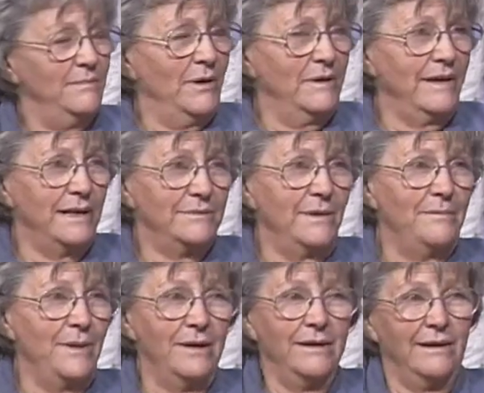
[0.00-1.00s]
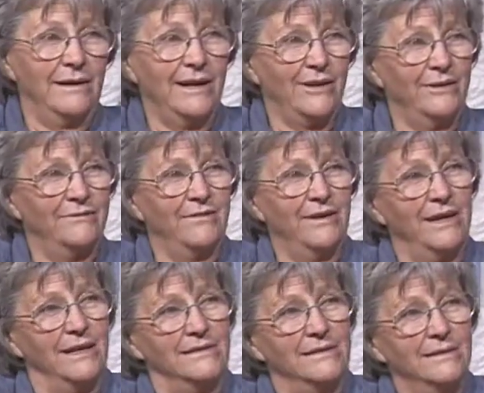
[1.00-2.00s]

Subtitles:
that's why Barney and I are good friends.